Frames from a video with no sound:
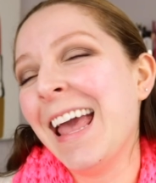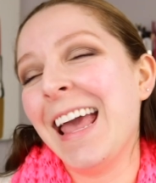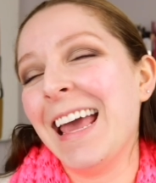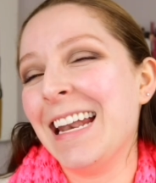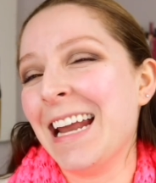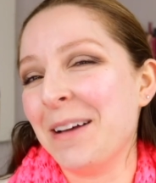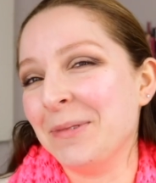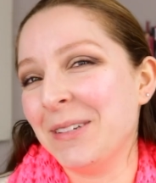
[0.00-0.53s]

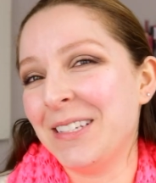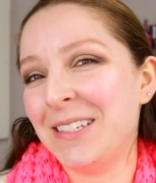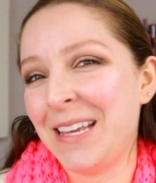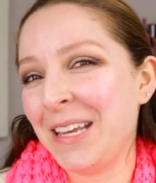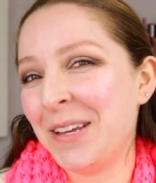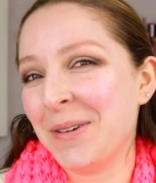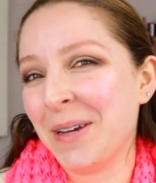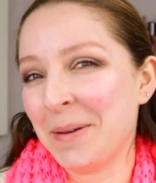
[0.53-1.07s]
and I will see
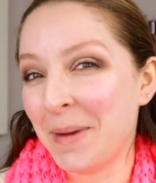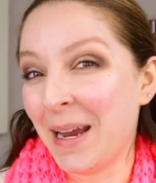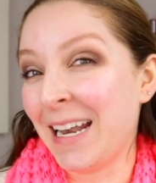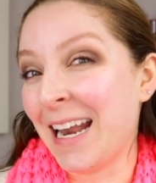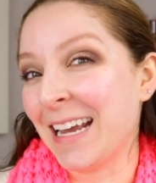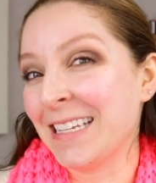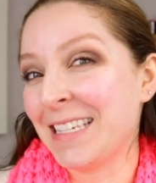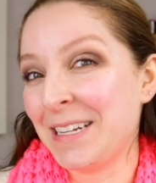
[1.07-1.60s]
you in my
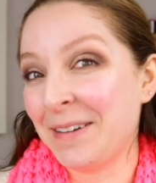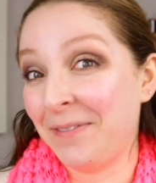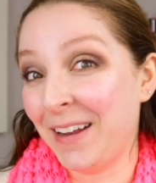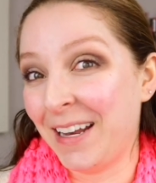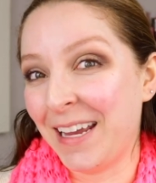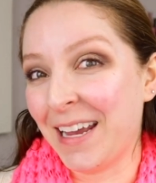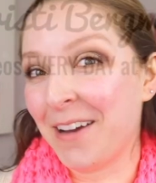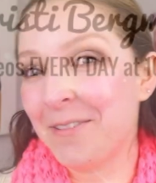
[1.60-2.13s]
next
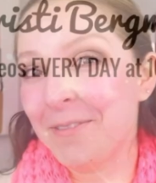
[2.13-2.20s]
video.